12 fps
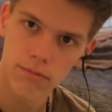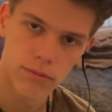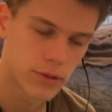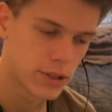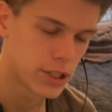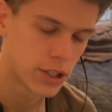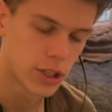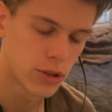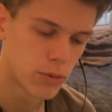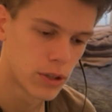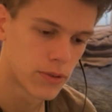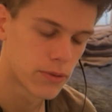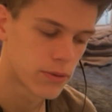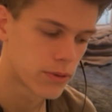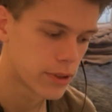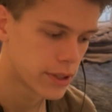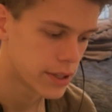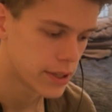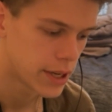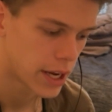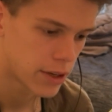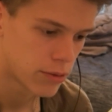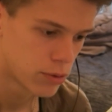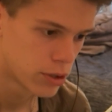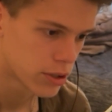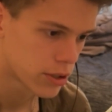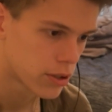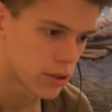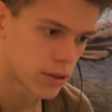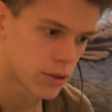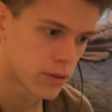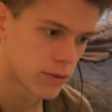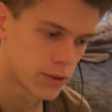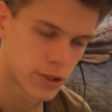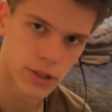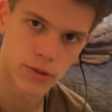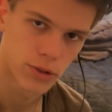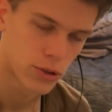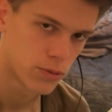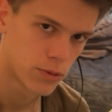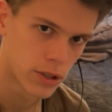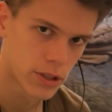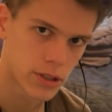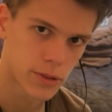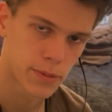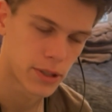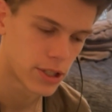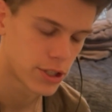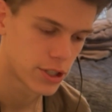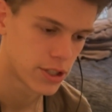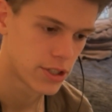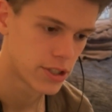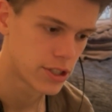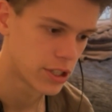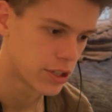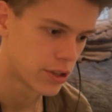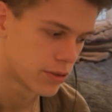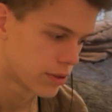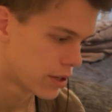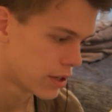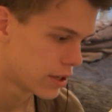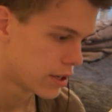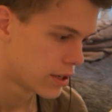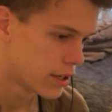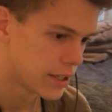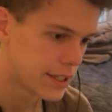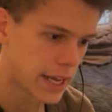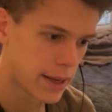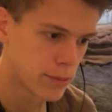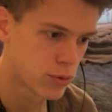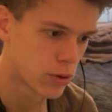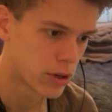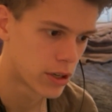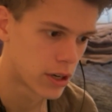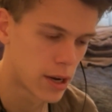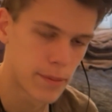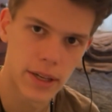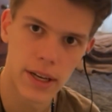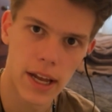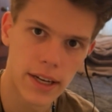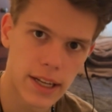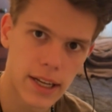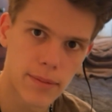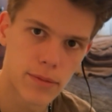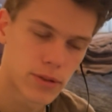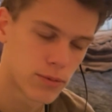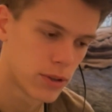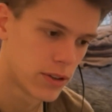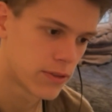dealing with knight rook versus two rooks positions, games where I'm in end games with,